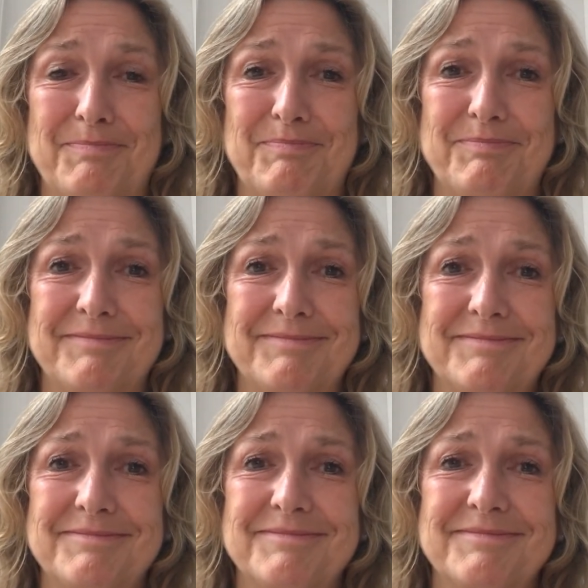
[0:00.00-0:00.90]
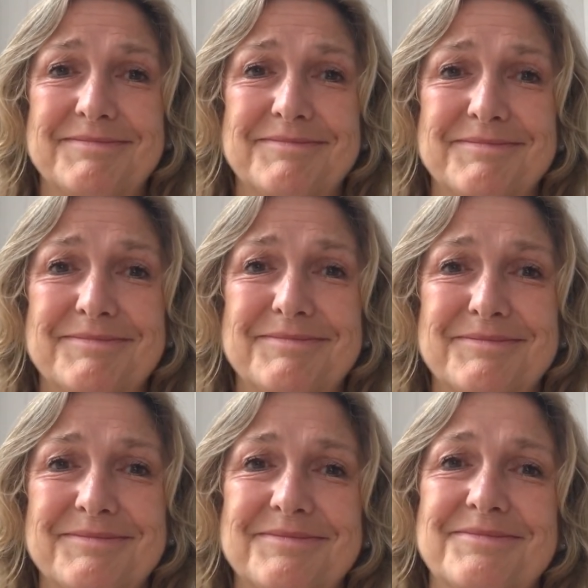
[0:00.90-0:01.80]

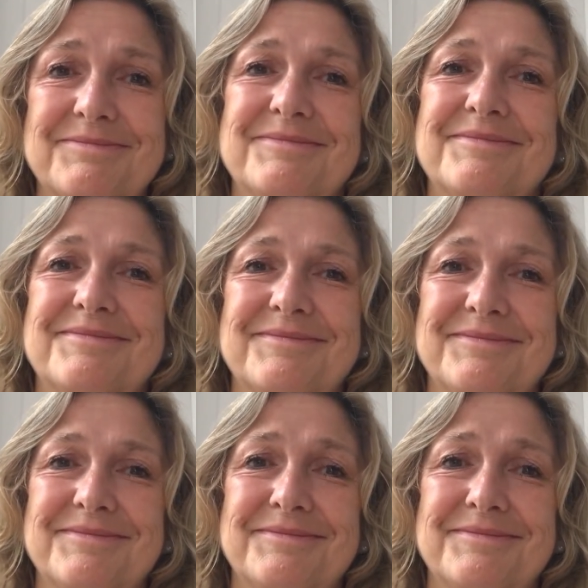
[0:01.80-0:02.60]
Nobody speaks.